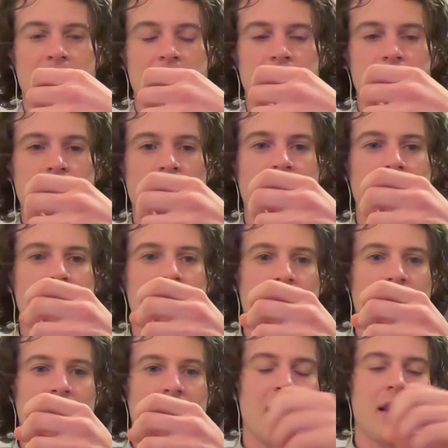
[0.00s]
change
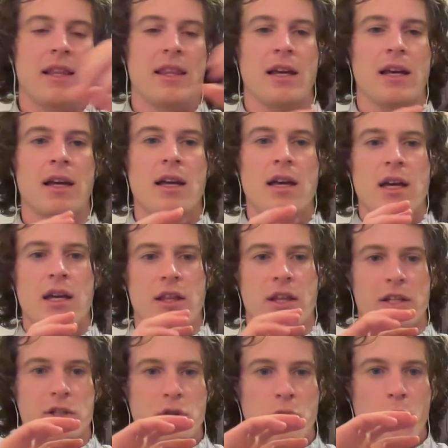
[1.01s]
in the
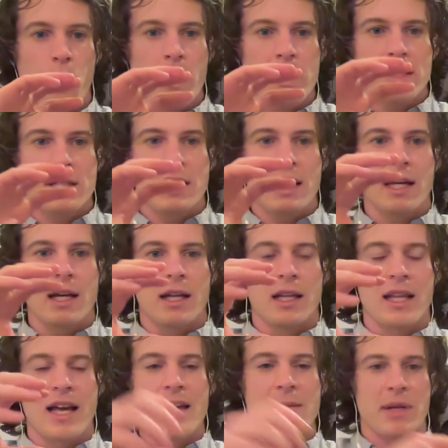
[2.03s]
twisting
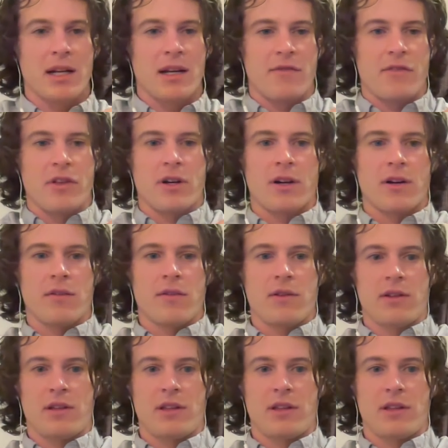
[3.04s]
alignment of their